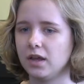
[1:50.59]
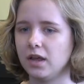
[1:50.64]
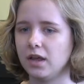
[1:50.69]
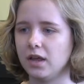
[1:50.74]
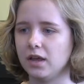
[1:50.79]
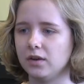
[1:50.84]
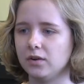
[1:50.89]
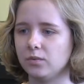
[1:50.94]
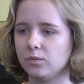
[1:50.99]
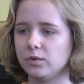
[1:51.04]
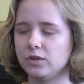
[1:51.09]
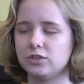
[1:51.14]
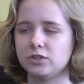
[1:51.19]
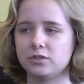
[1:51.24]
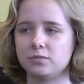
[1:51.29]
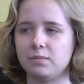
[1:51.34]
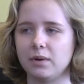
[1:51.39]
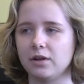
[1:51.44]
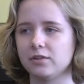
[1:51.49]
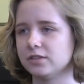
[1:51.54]
and we
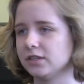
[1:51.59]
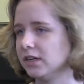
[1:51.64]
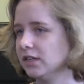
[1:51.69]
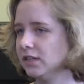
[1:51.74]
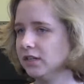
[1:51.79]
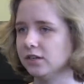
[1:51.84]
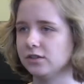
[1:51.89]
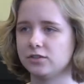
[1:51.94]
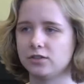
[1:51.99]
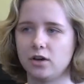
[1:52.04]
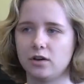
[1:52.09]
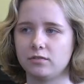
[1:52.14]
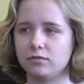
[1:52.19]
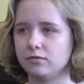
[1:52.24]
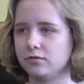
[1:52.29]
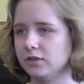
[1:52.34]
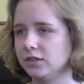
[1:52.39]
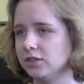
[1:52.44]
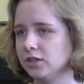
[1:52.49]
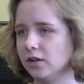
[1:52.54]
just bounce ideas off
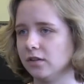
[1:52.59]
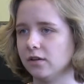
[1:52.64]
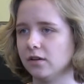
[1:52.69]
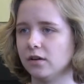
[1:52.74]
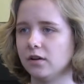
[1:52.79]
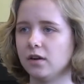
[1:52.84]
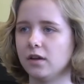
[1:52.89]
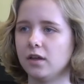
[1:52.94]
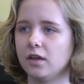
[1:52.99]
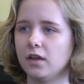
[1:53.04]
of each other,